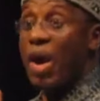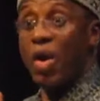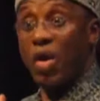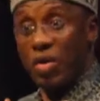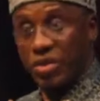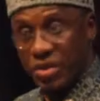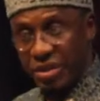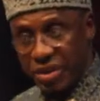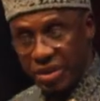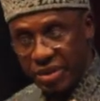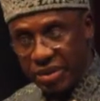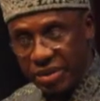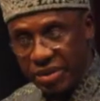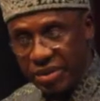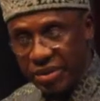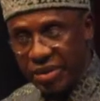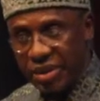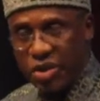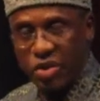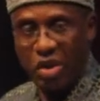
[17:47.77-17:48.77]
us,
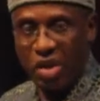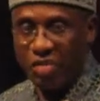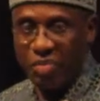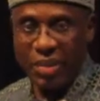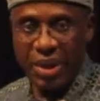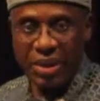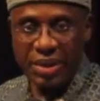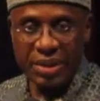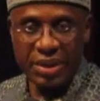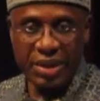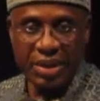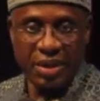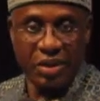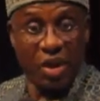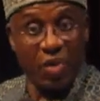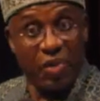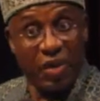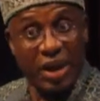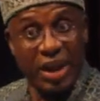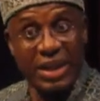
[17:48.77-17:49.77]
this government.
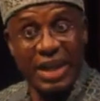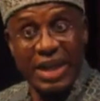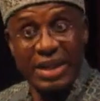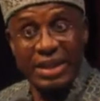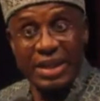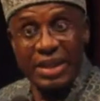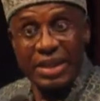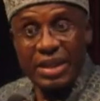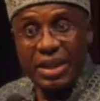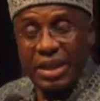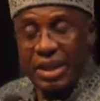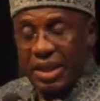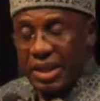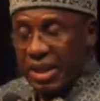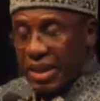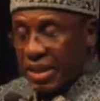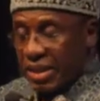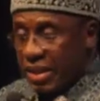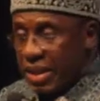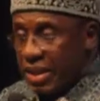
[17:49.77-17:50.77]
Don't forget, I said
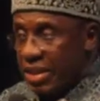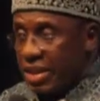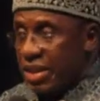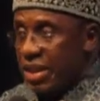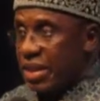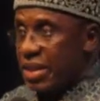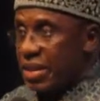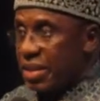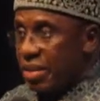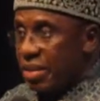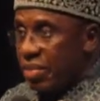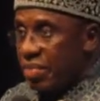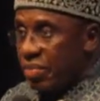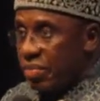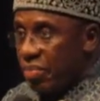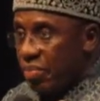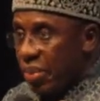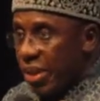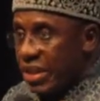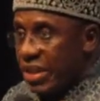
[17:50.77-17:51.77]
this is
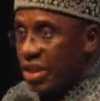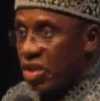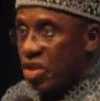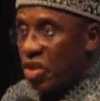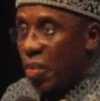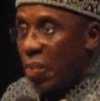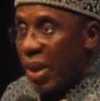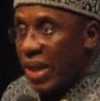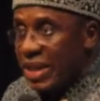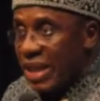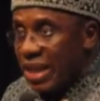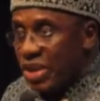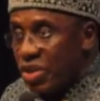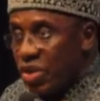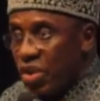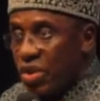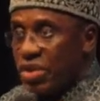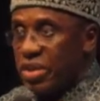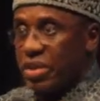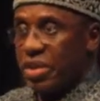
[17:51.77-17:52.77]
President
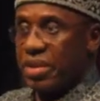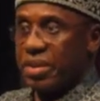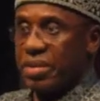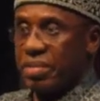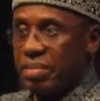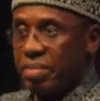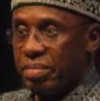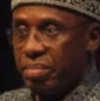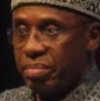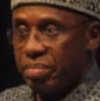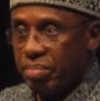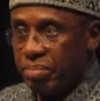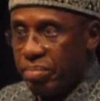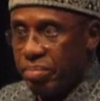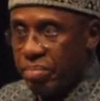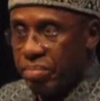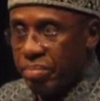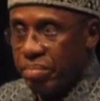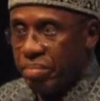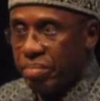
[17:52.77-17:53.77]
Obasanjo's
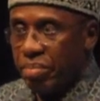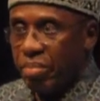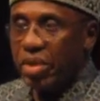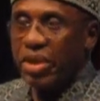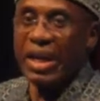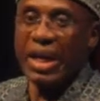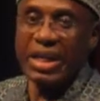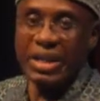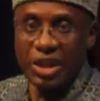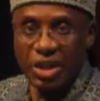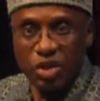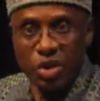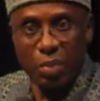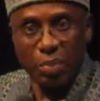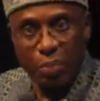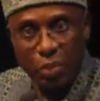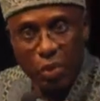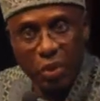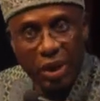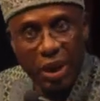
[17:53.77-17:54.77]
modernization
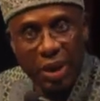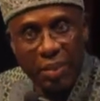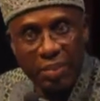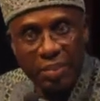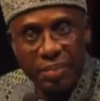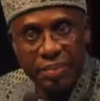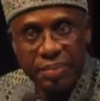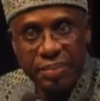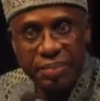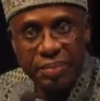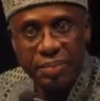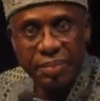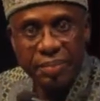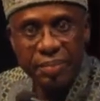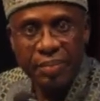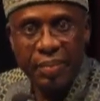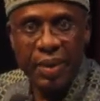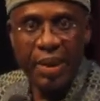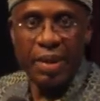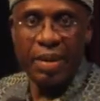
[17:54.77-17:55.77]
program.
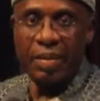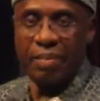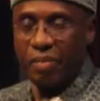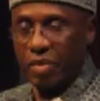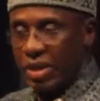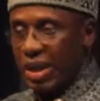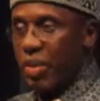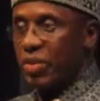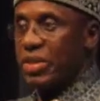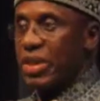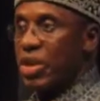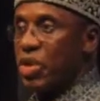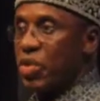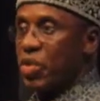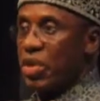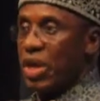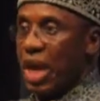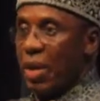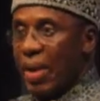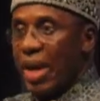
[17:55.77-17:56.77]
But I'll tell
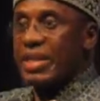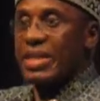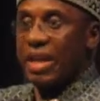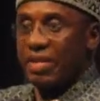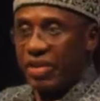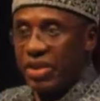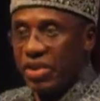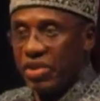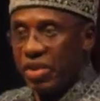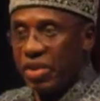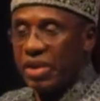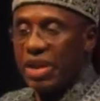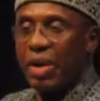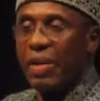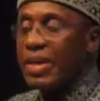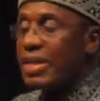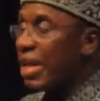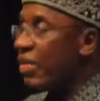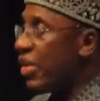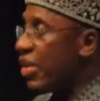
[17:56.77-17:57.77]
you our intervention. Our
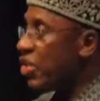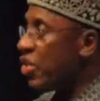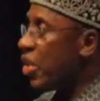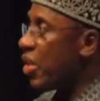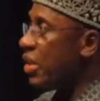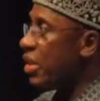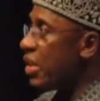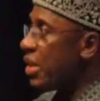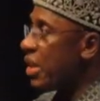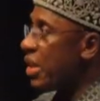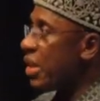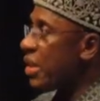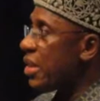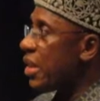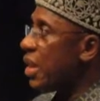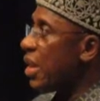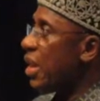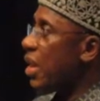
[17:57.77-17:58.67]
intervention is